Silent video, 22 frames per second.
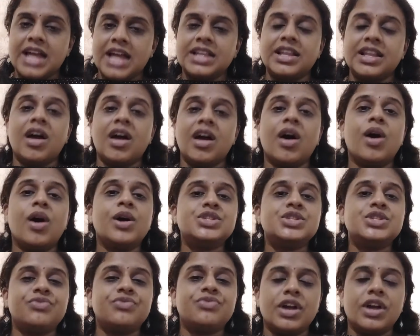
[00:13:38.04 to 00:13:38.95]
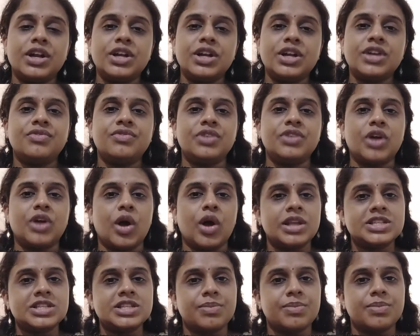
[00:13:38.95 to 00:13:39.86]
and the large fund of
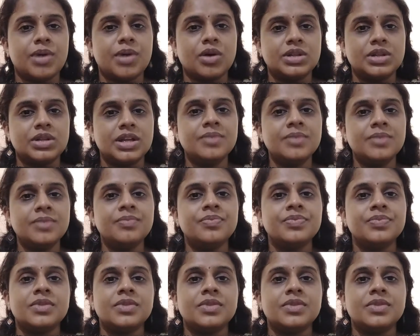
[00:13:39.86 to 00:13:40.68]
knowledge about the